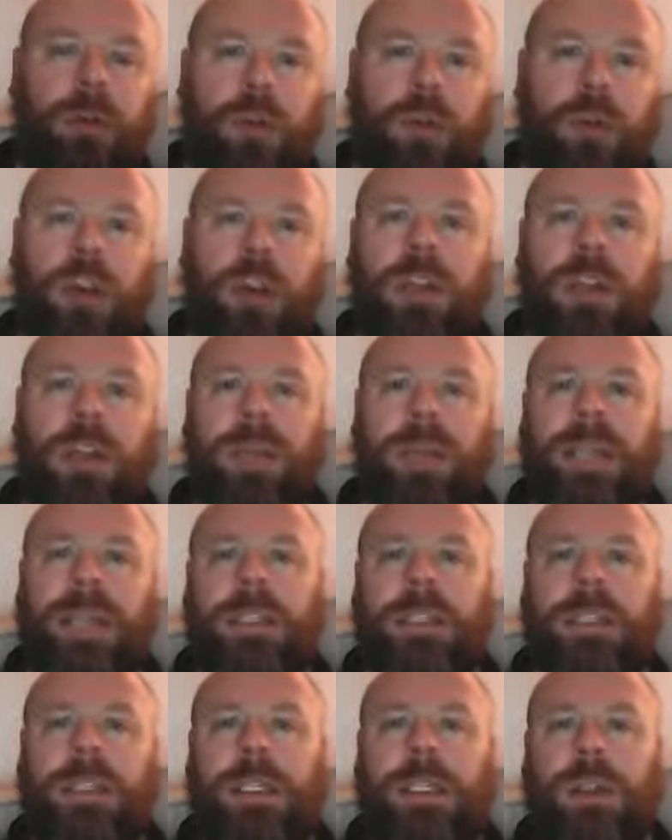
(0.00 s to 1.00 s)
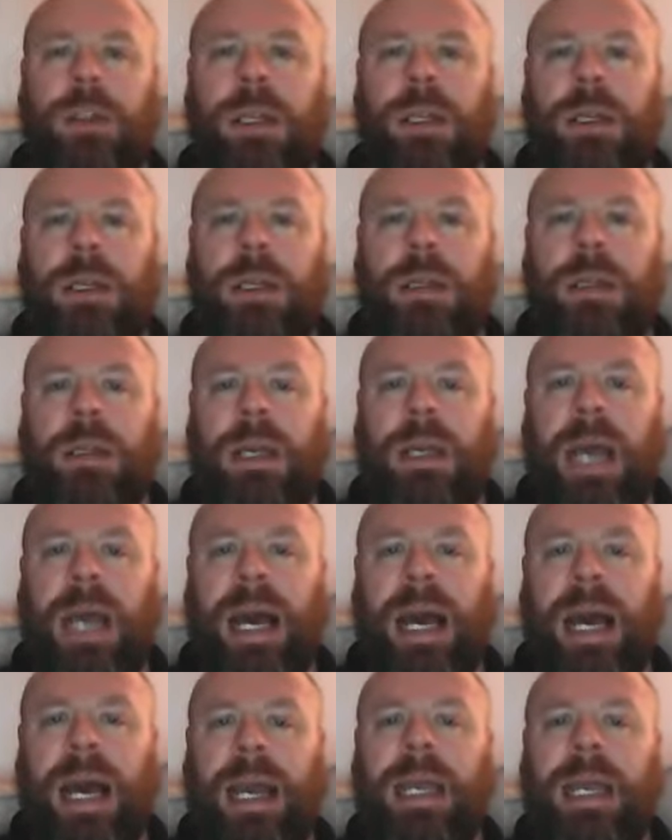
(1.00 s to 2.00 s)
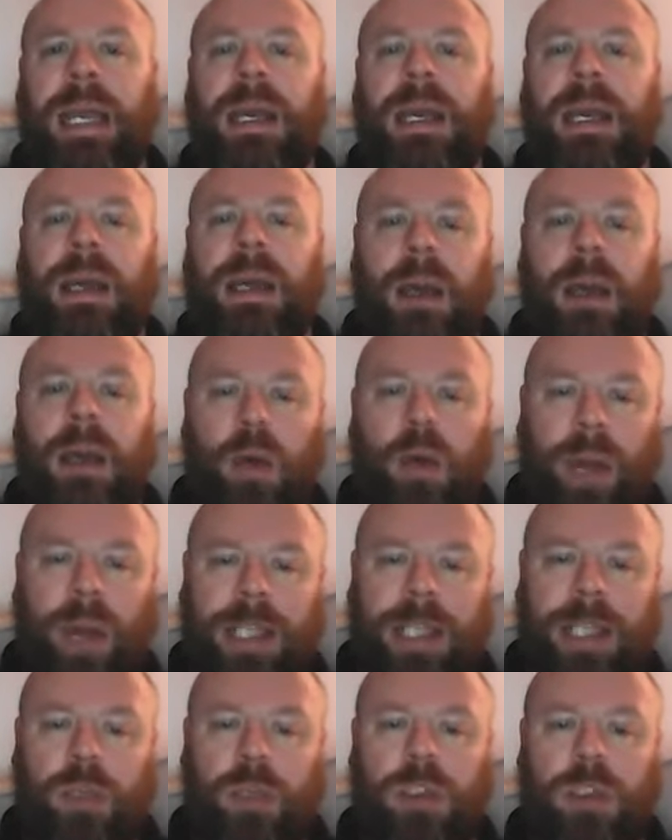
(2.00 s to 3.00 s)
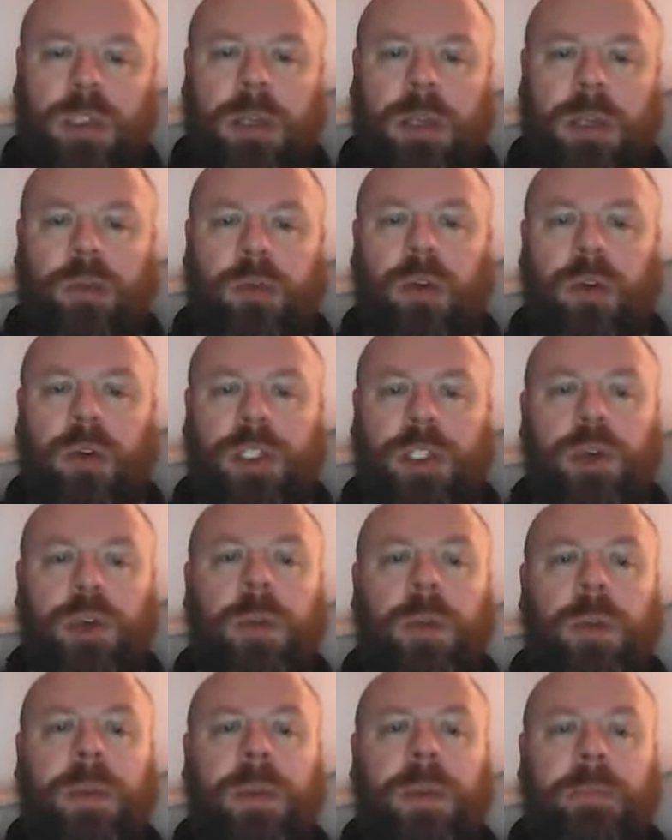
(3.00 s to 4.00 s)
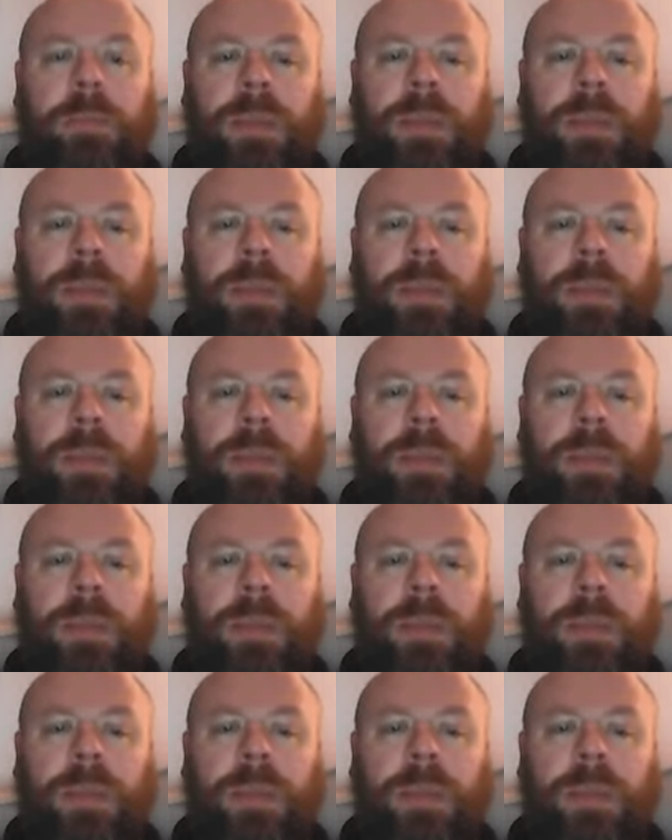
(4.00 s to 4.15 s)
round the base of the high, westwards across Europe.